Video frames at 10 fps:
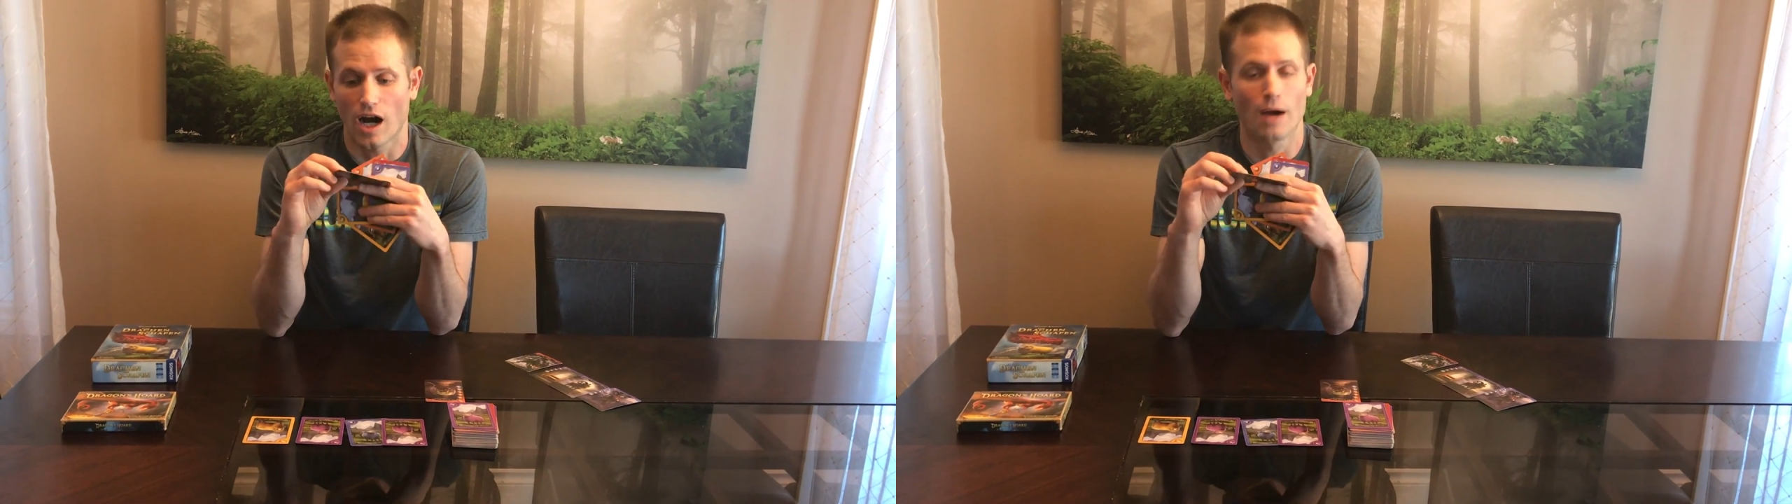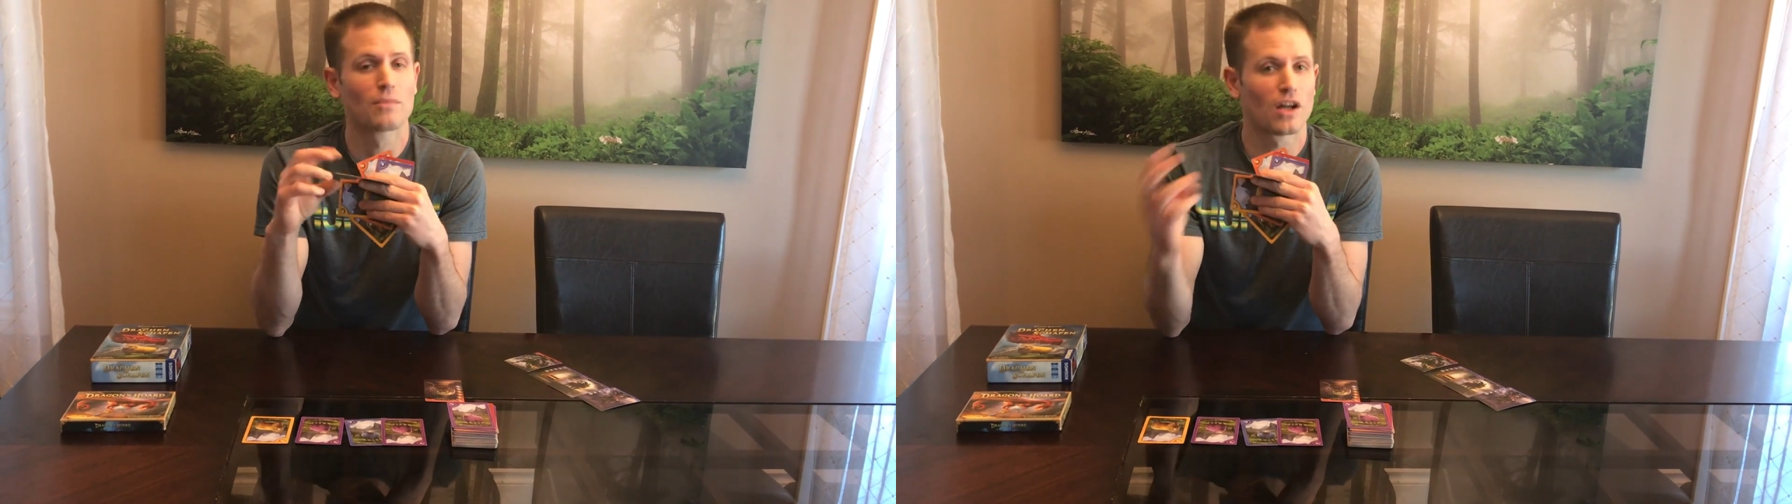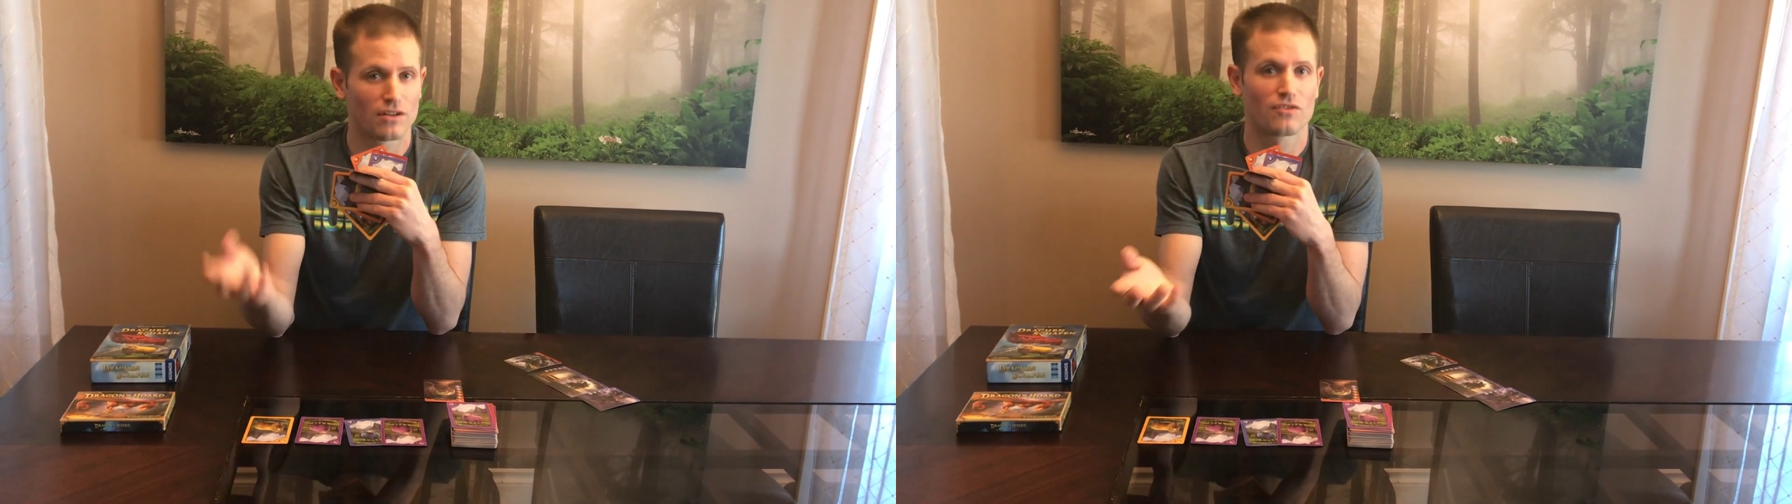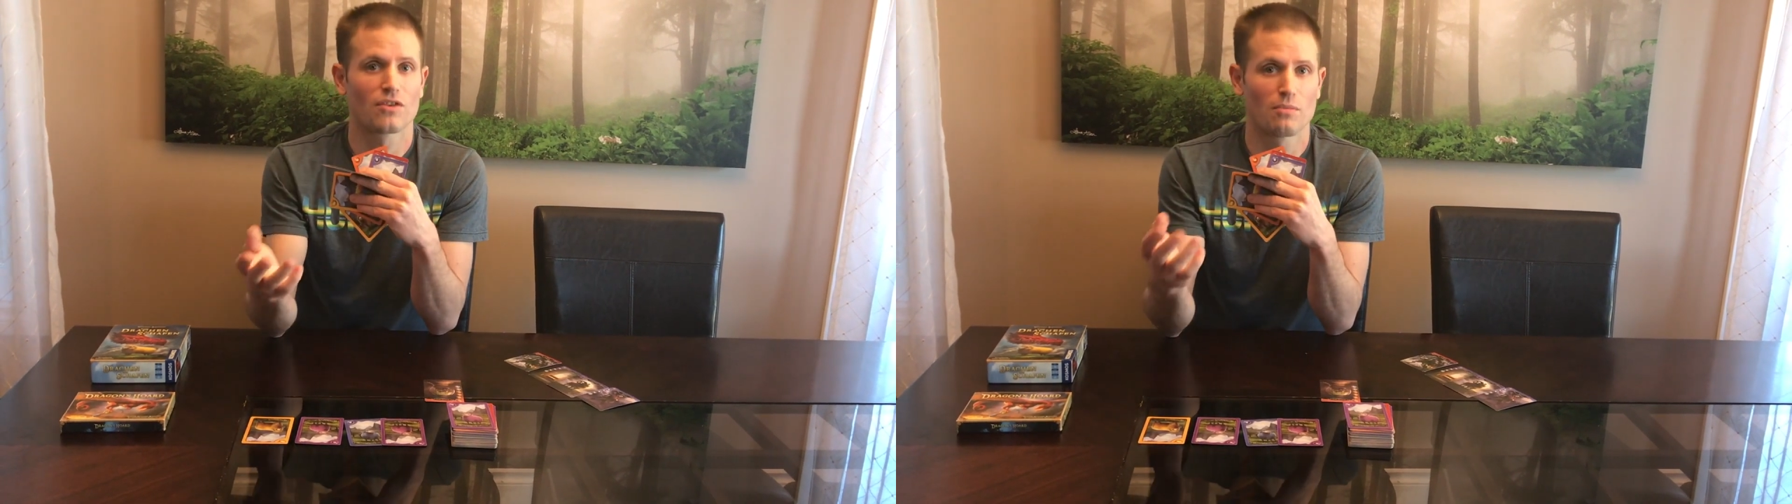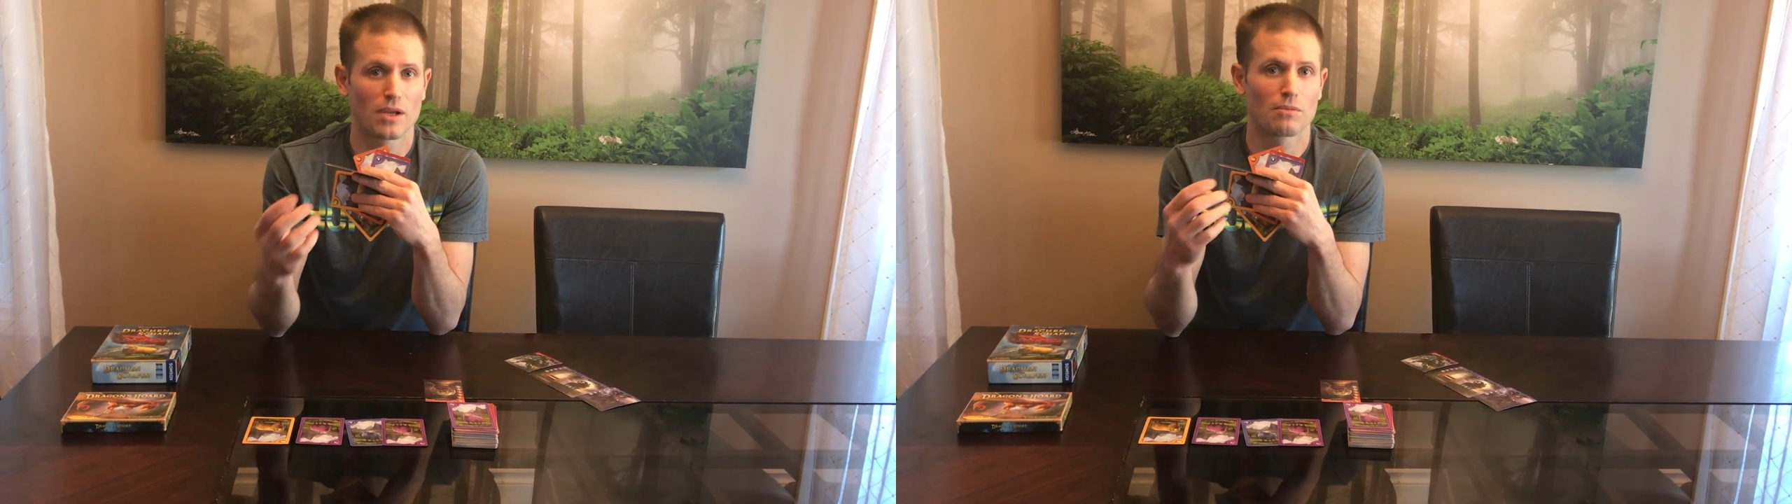I'm gunning for
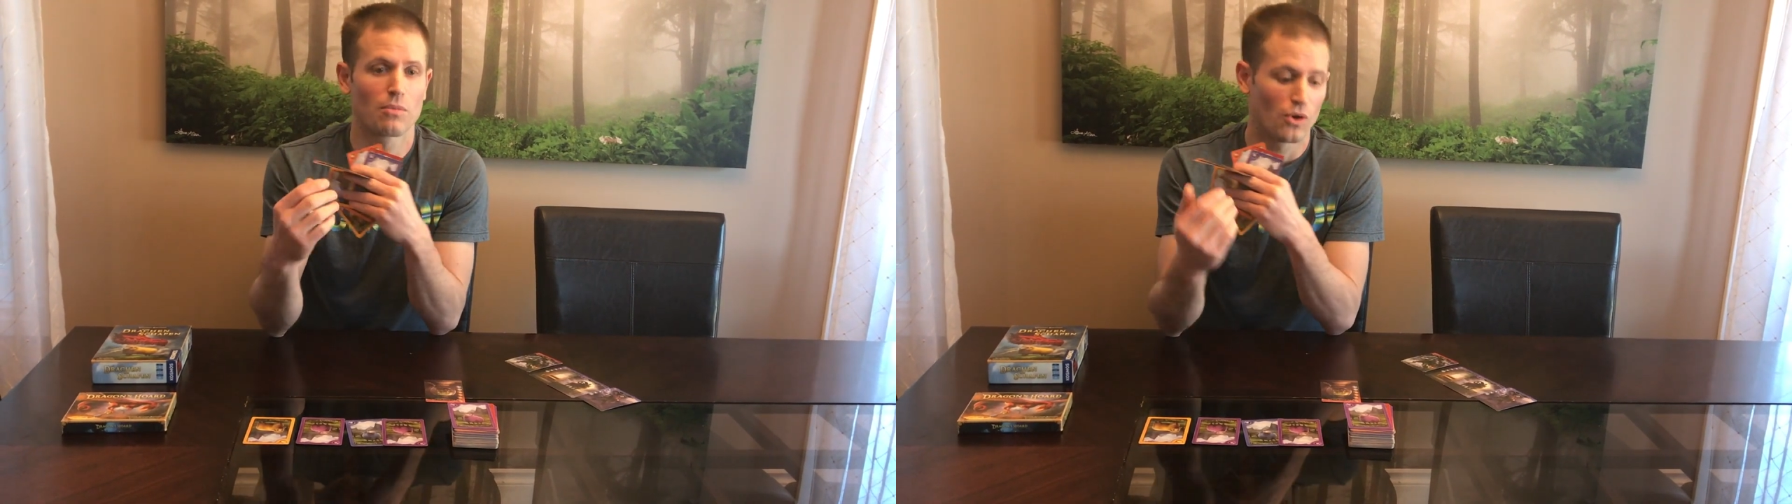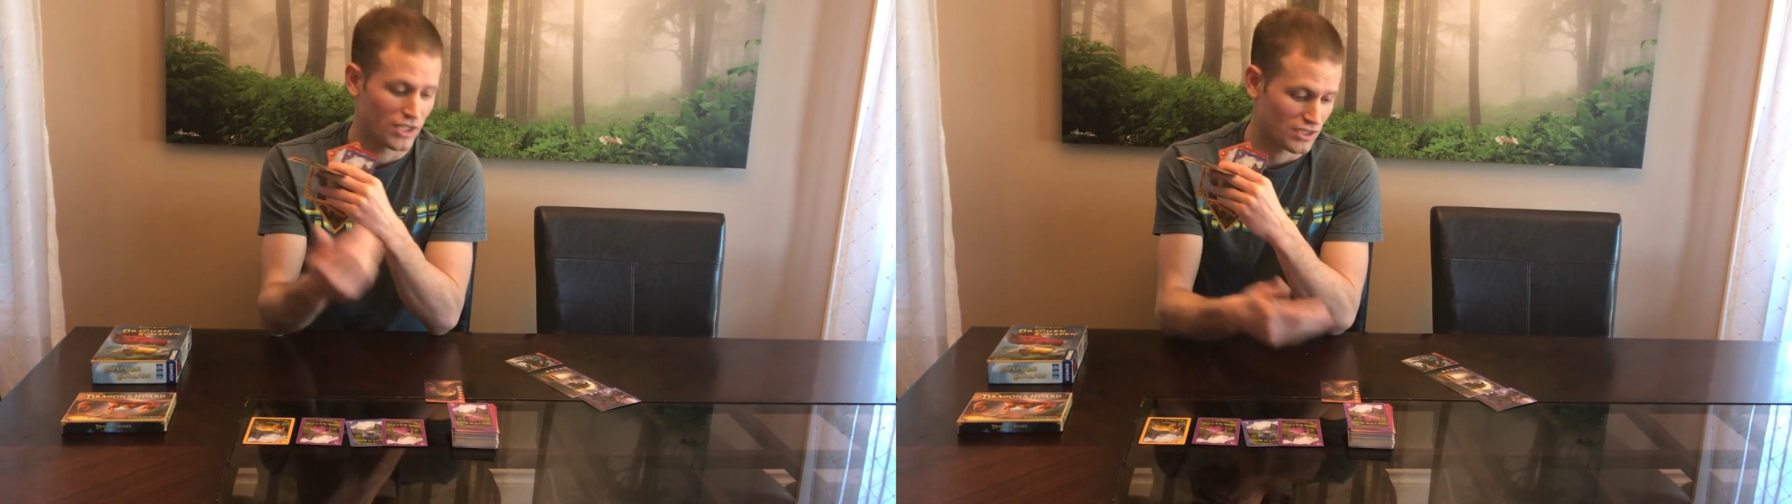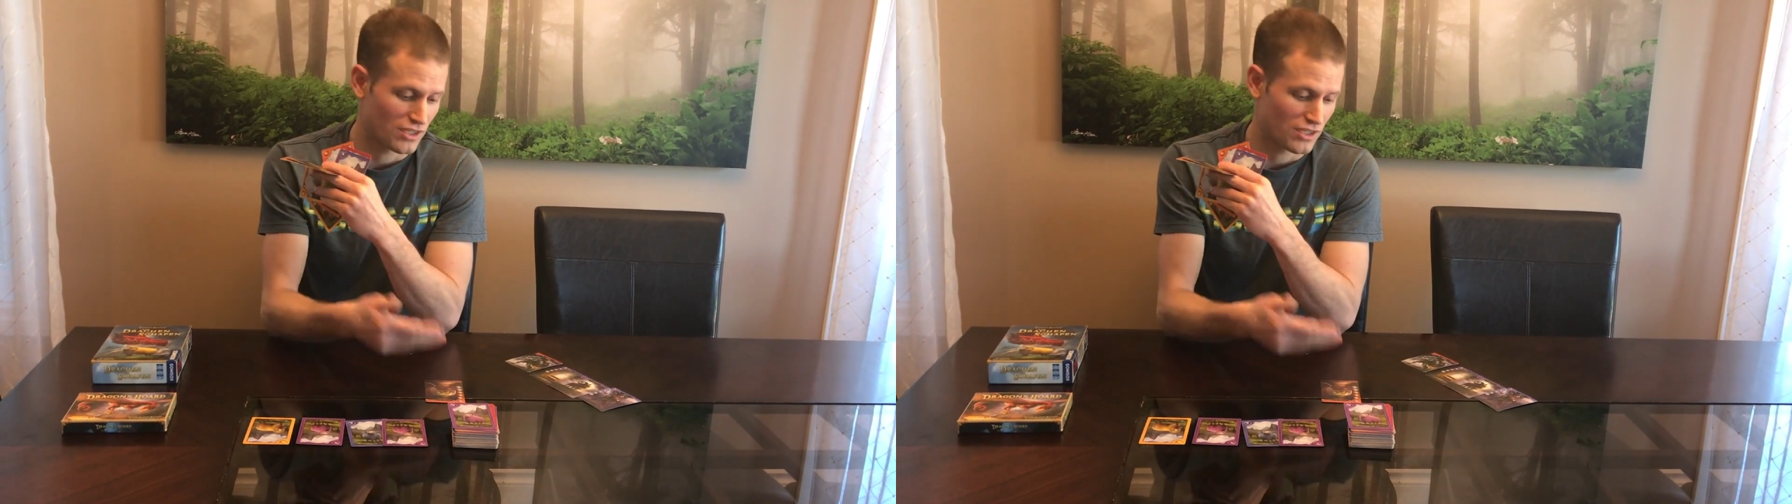the big boys,